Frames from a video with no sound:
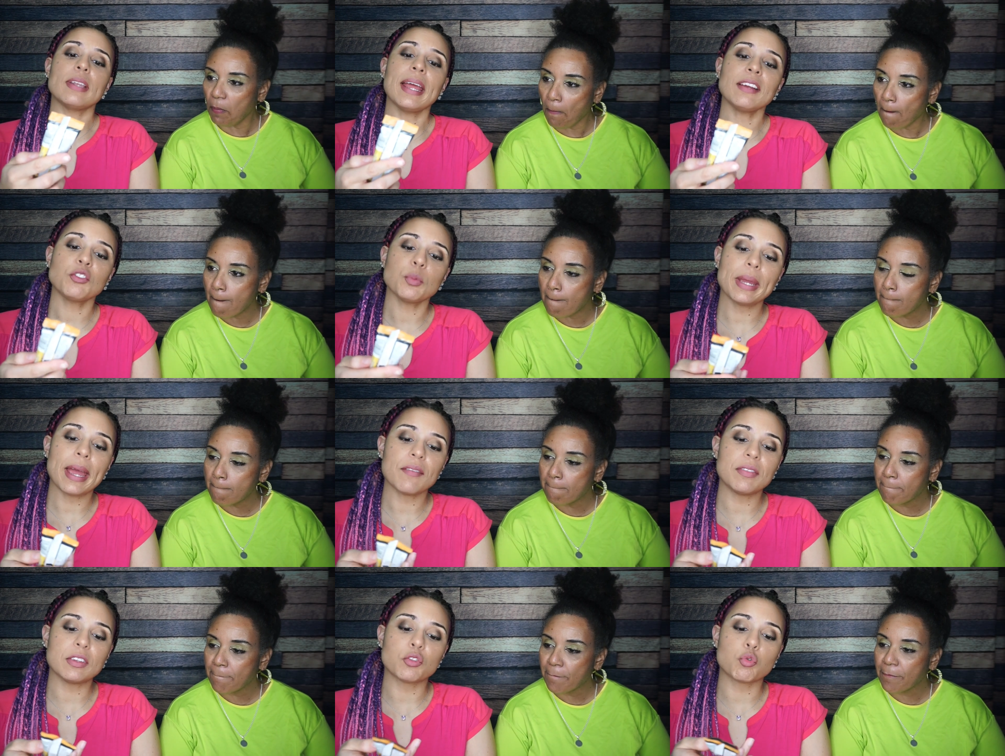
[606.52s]
Speaker 1: next we
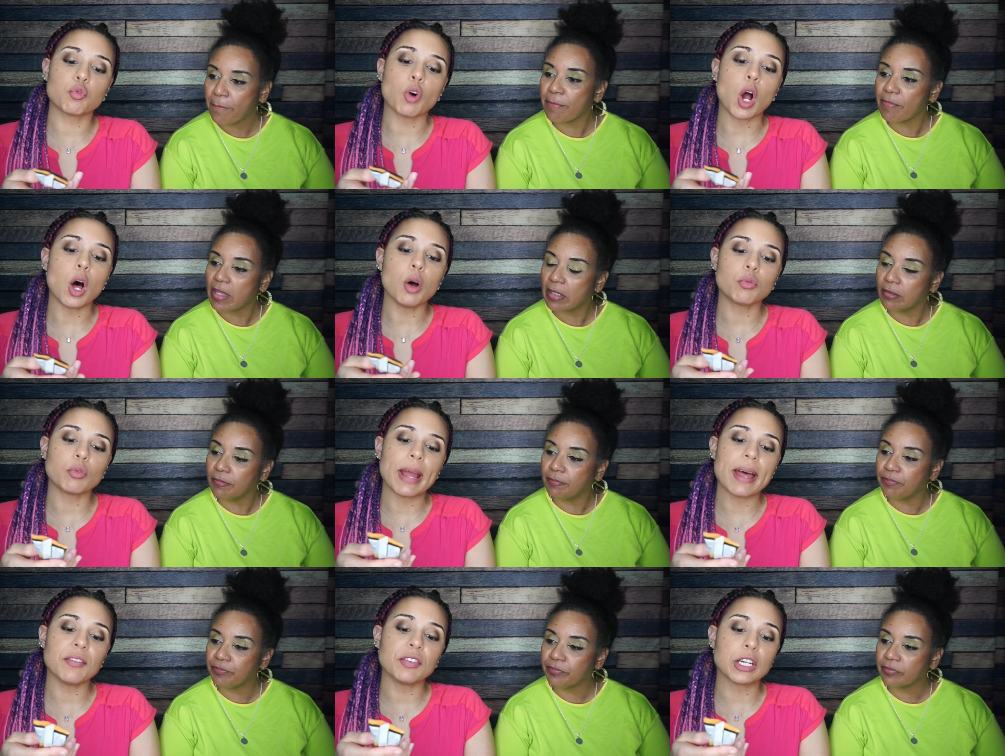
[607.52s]
have this Raw
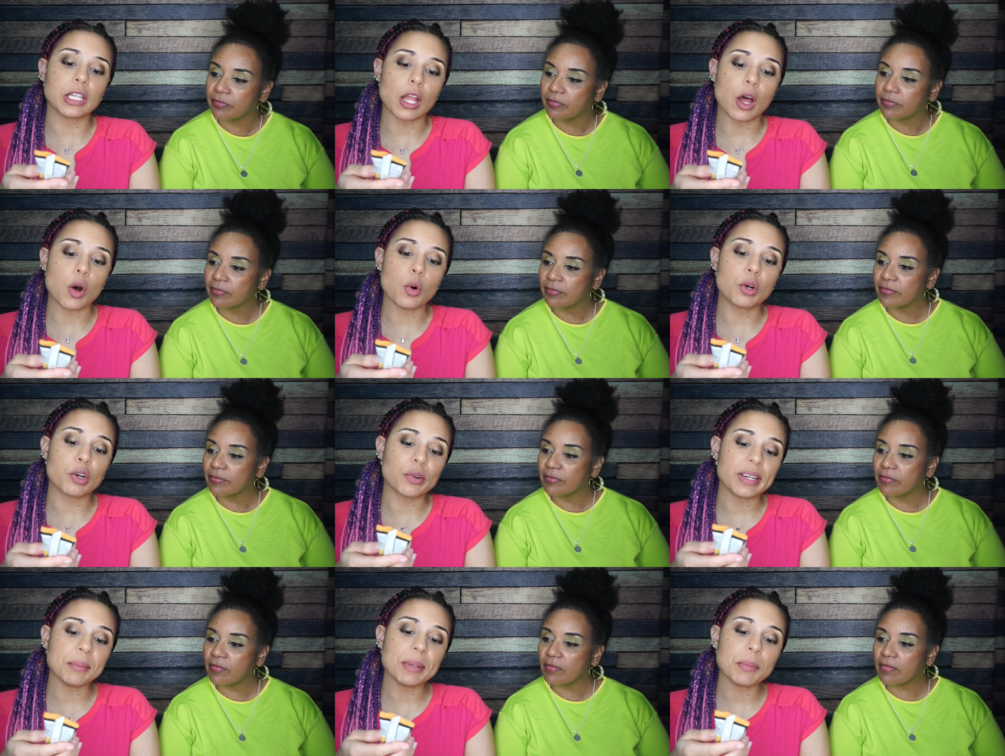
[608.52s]
Rev Glow
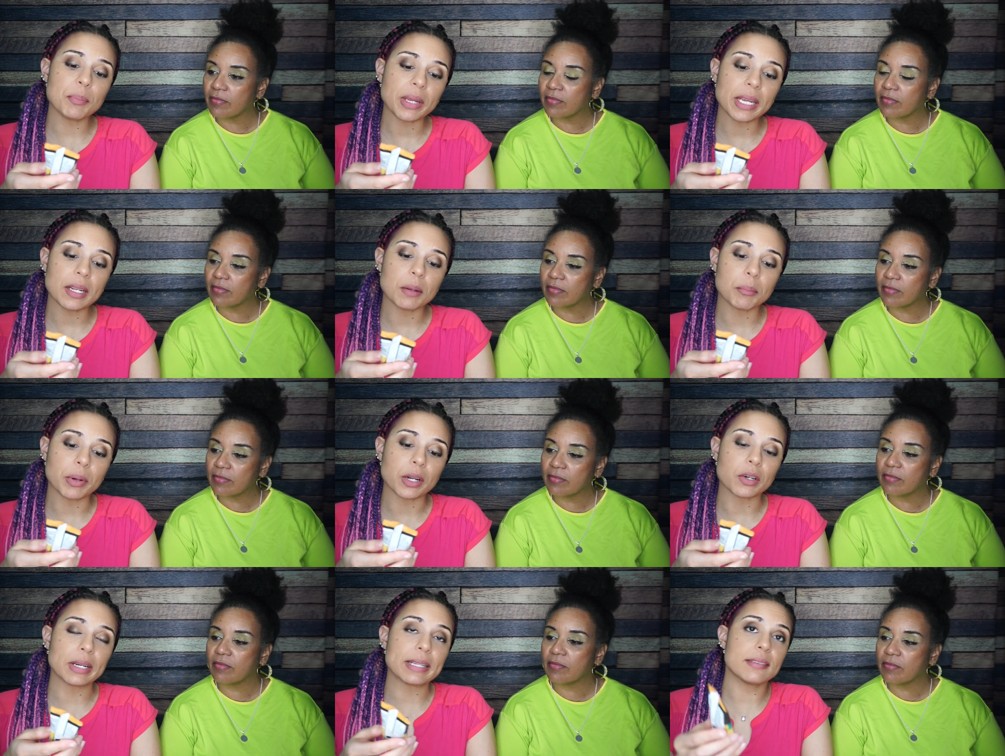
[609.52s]
Creamy Peanut
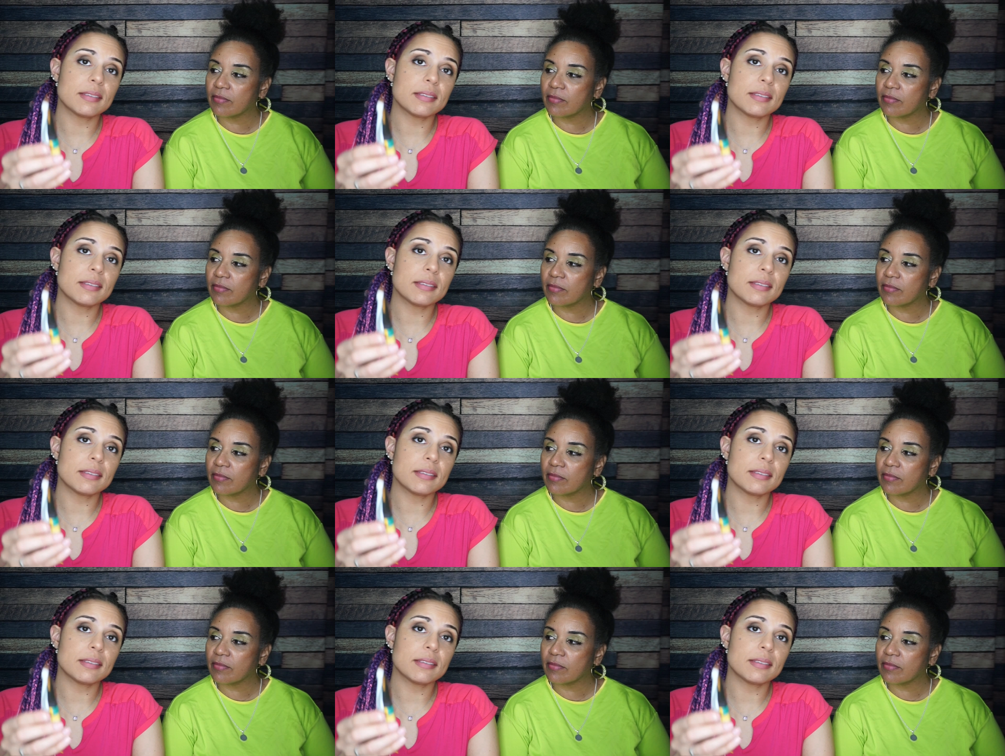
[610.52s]
Butter and